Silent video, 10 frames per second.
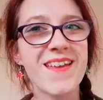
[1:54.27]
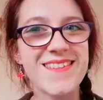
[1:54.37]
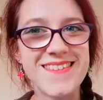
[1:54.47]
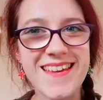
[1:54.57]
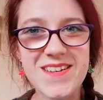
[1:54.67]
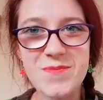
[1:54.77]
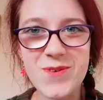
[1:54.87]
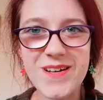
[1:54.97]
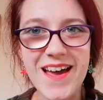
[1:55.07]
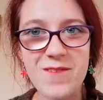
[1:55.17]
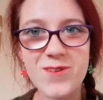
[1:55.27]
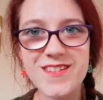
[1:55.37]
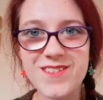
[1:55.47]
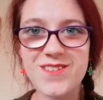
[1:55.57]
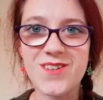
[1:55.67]
The second book I
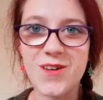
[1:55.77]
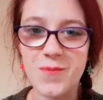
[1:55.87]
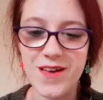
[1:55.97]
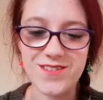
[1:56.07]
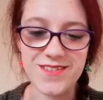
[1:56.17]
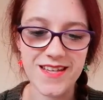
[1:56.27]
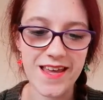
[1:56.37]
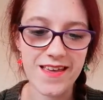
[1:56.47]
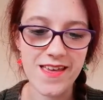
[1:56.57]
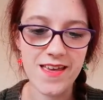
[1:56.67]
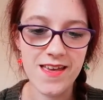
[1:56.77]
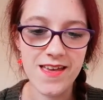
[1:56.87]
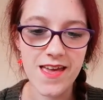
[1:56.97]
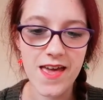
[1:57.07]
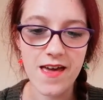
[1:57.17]
wanted to talk about today
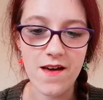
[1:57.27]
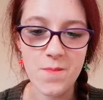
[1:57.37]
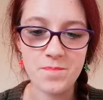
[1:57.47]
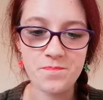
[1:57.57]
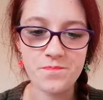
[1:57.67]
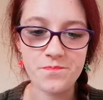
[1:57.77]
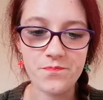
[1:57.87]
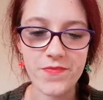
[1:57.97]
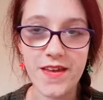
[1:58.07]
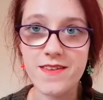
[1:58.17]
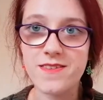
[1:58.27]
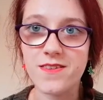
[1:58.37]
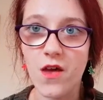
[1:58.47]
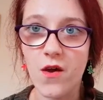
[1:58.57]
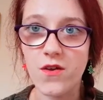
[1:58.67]
um, is
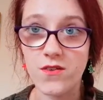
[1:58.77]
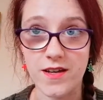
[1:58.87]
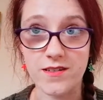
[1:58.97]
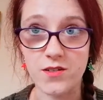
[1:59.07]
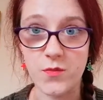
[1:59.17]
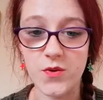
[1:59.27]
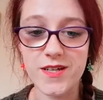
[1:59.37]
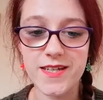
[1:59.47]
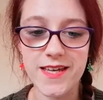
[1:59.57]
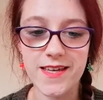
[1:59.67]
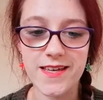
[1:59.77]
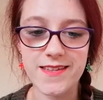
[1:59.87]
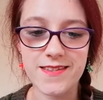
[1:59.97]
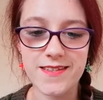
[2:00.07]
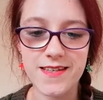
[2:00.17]
a young adult book
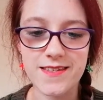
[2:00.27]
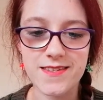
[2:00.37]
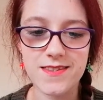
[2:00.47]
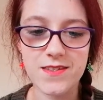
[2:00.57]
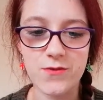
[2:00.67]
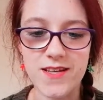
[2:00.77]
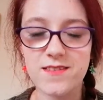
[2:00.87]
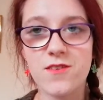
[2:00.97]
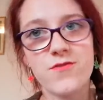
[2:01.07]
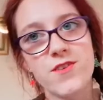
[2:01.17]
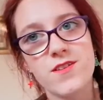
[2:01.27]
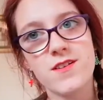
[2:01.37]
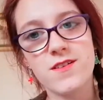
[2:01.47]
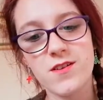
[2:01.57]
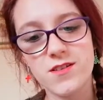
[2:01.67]
and it's The Rest of
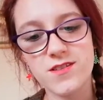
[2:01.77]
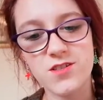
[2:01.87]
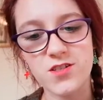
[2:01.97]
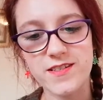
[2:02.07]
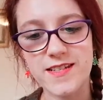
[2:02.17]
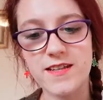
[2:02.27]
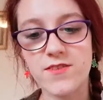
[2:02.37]
Us Just Live